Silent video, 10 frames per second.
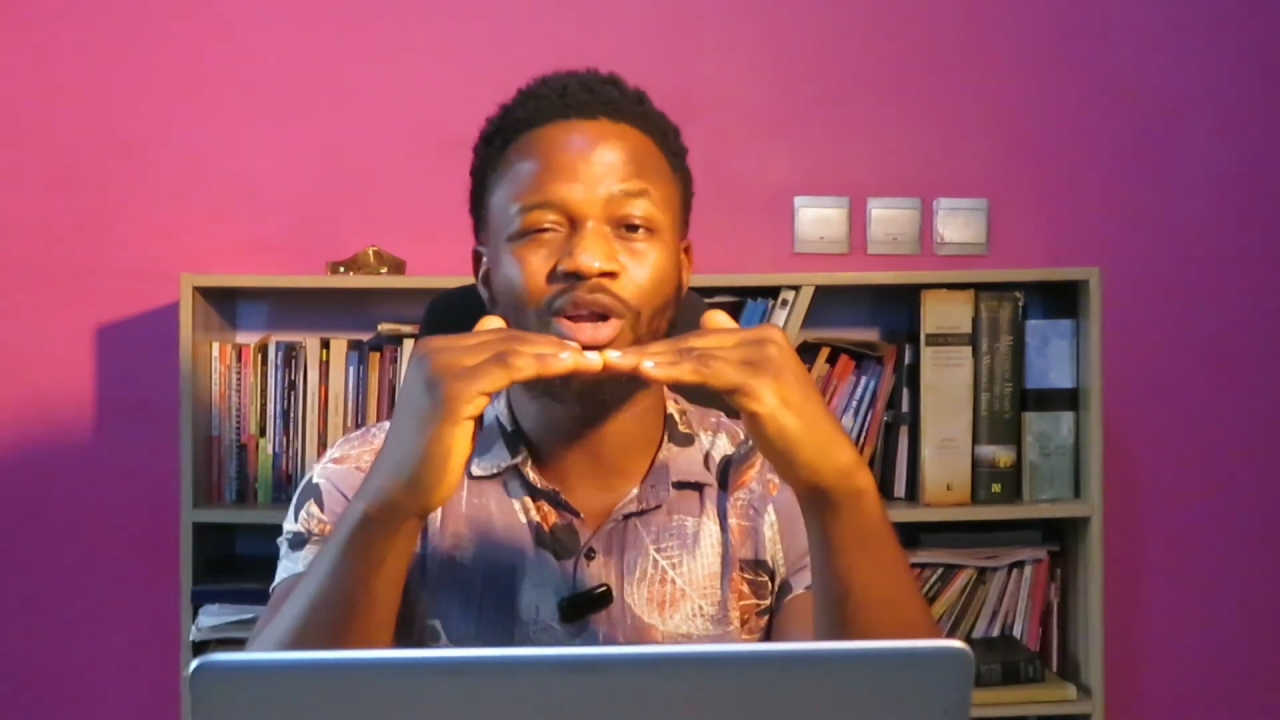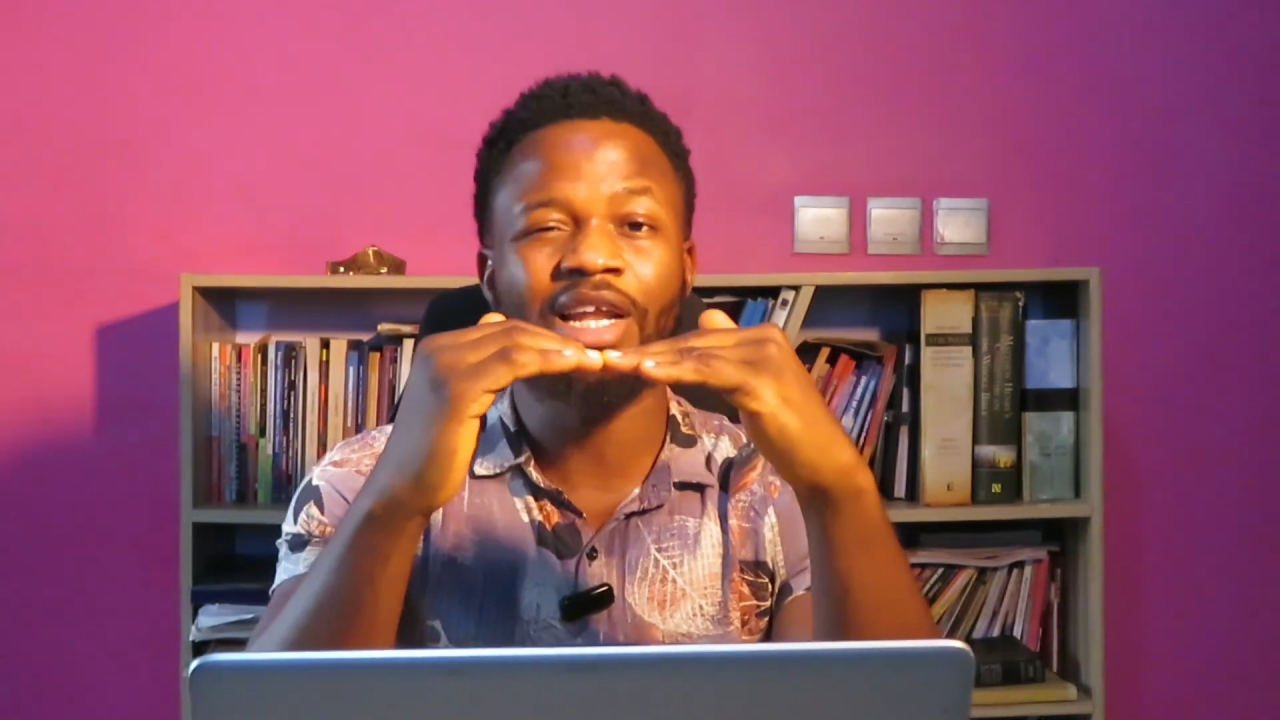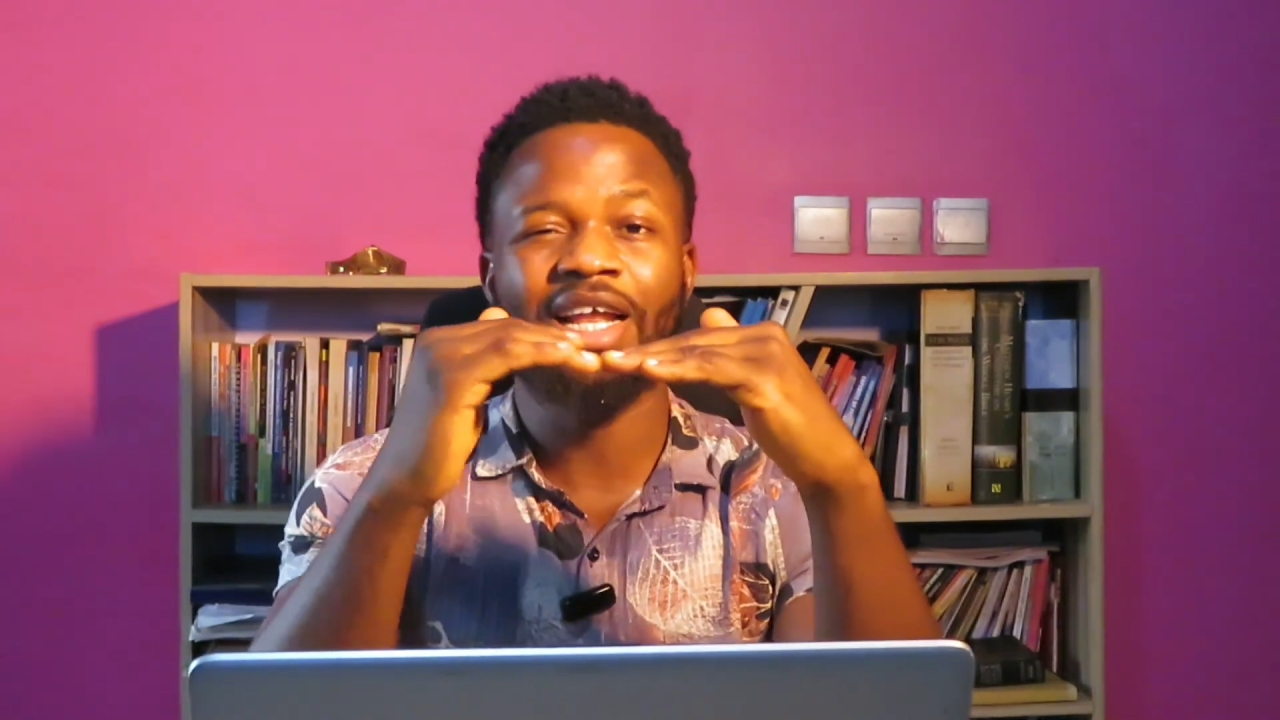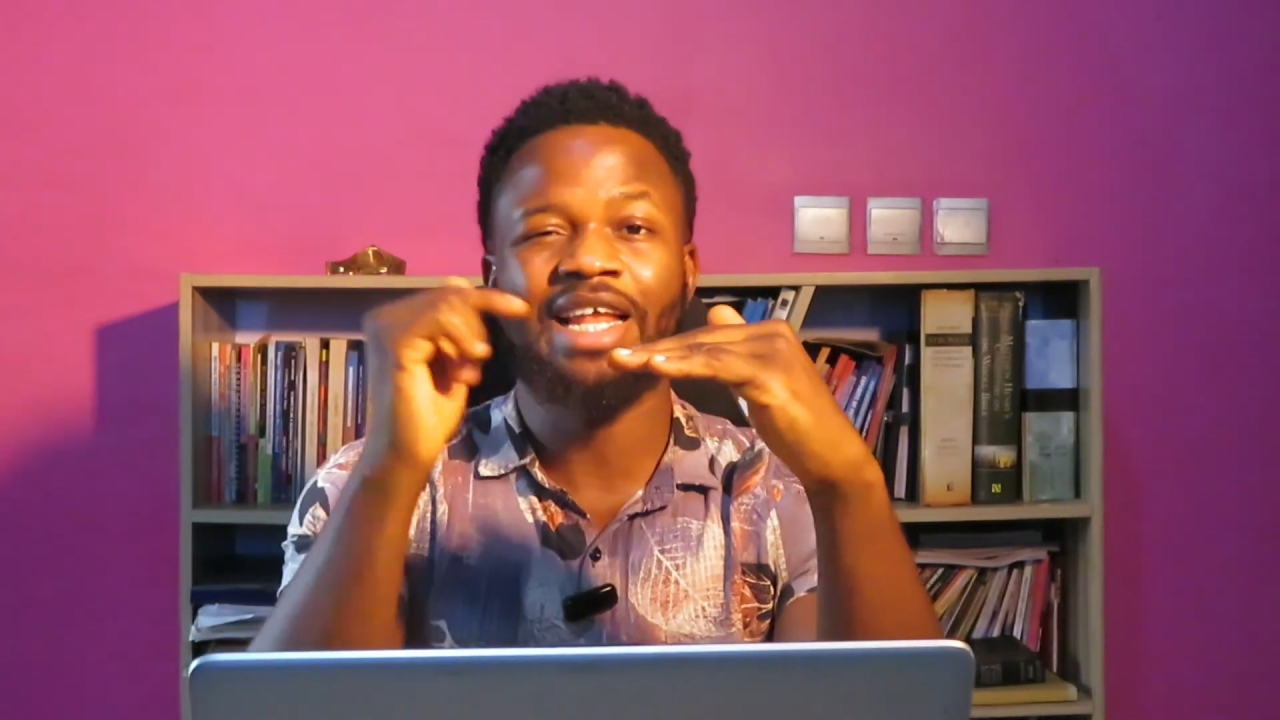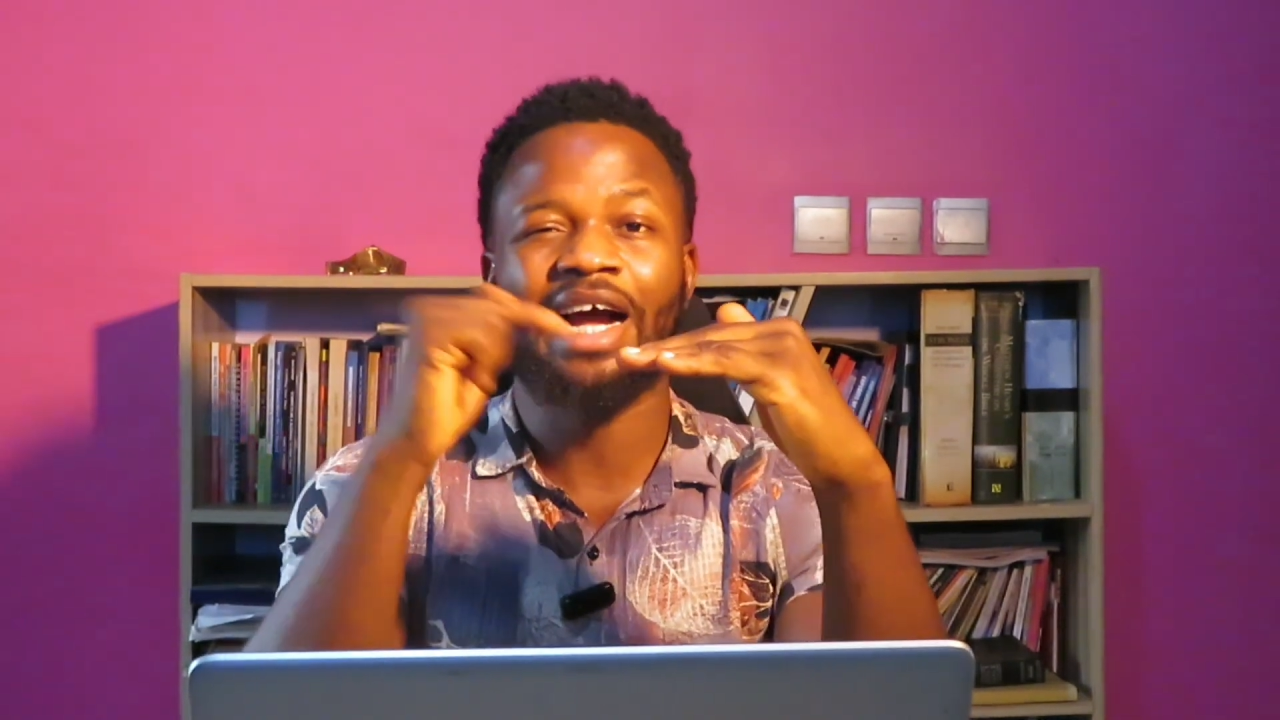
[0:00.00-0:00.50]

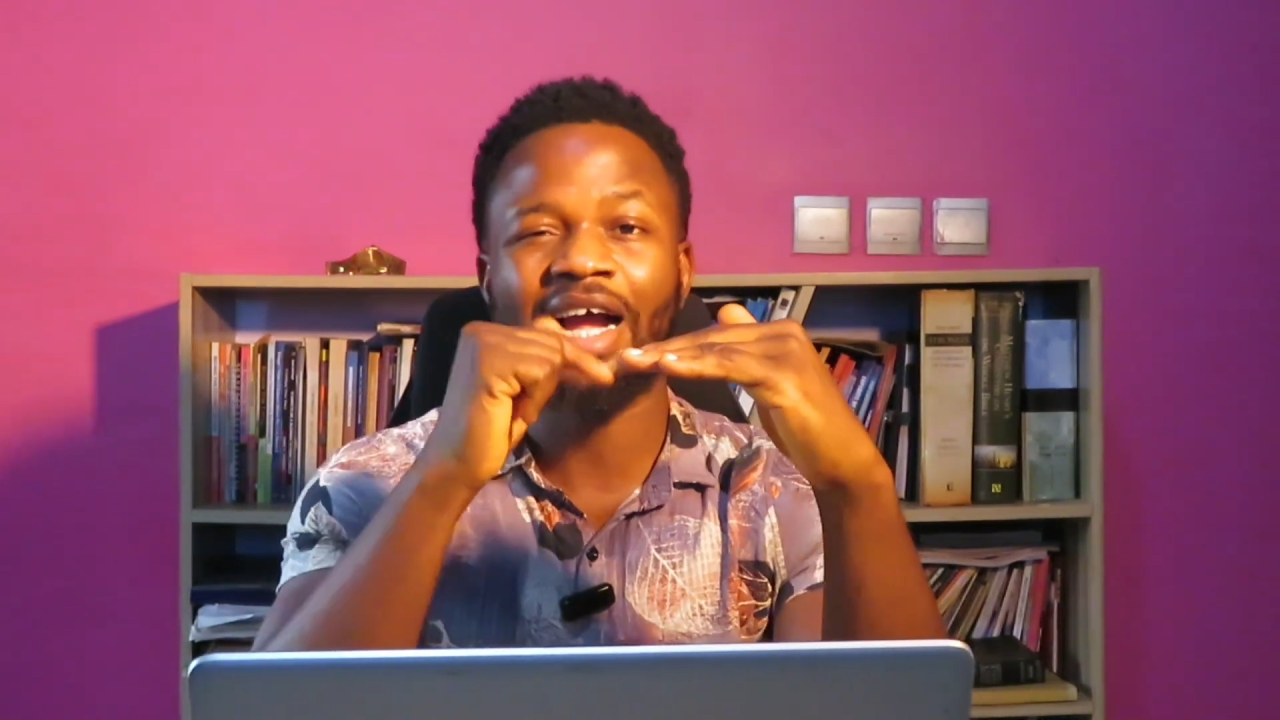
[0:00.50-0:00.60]
one than the